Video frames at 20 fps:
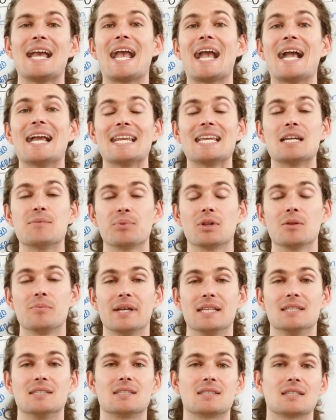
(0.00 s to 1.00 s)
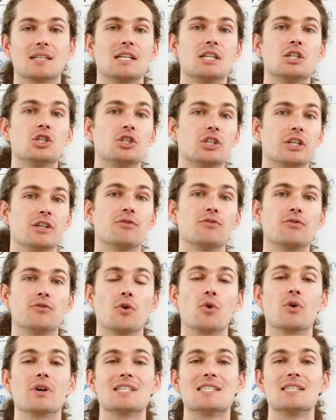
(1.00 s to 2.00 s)
and implements
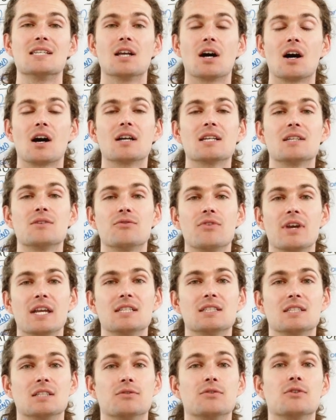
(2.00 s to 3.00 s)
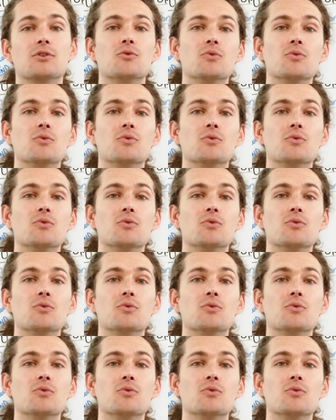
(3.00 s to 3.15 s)
Shift4's non-invasive